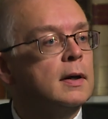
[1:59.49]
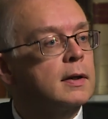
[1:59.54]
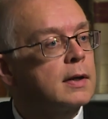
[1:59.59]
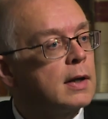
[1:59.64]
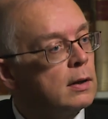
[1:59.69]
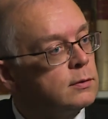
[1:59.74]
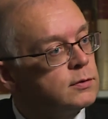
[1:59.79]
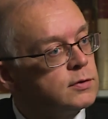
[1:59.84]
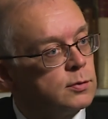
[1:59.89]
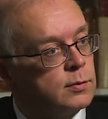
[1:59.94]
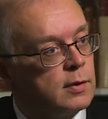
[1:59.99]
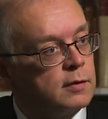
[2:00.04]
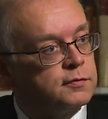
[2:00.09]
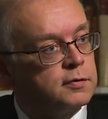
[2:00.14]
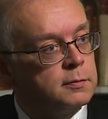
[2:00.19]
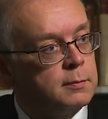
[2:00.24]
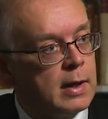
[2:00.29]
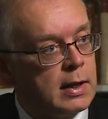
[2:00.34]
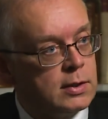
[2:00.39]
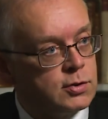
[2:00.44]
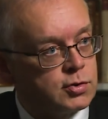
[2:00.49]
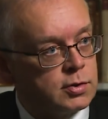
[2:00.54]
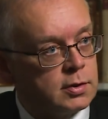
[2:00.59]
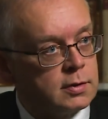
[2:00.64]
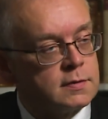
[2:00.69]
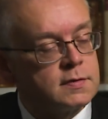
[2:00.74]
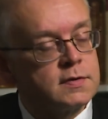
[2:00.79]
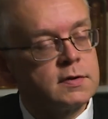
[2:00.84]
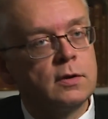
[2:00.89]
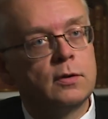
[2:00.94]
Counter
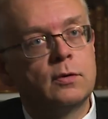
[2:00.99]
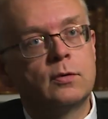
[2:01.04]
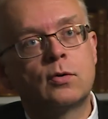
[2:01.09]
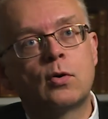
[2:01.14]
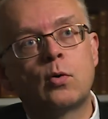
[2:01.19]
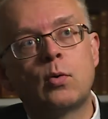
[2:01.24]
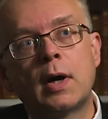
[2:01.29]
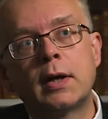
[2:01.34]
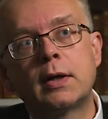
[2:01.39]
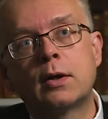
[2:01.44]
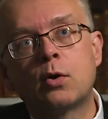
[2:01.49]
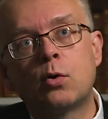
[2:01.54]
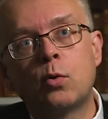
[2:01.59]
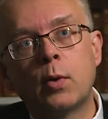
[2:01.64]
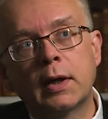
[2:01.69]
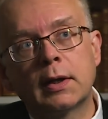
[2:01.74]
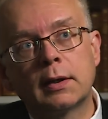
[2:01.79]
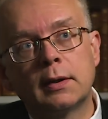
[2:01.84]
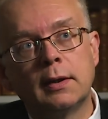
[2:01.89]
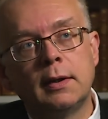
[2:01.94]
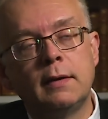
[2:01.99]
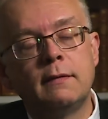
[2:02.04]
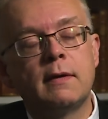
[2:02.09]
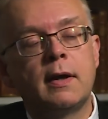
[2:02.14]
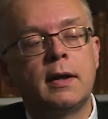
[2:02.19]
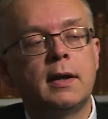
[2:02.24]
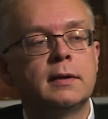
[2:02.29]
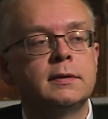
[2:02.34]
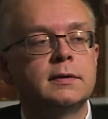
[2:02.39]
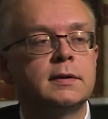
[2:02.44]
Reformation. So, quite quickly,
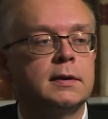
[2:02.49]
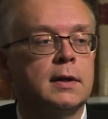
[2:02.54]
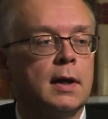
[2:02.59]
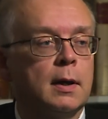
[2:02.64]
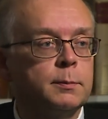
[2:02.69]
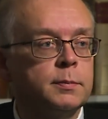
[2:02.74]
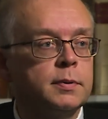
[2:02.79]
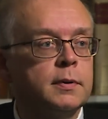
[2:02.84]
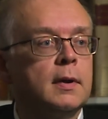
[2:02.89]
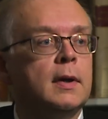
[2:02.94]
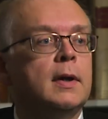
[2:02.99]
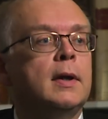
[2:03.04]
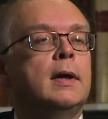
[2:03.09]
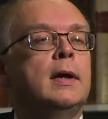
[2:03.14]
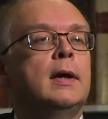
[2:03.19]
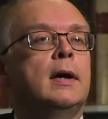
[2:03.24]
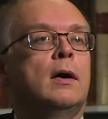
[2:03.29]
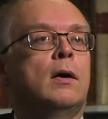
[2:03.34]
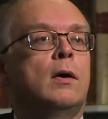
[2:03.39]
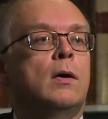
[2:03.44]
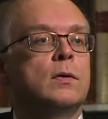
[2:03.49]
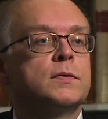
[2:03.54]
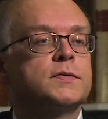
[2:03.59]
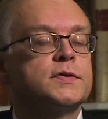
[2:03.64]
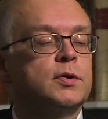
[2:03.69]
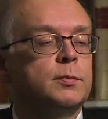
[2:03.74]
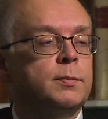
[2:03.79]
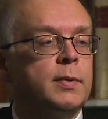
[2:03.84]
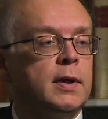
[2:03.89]
they ended up also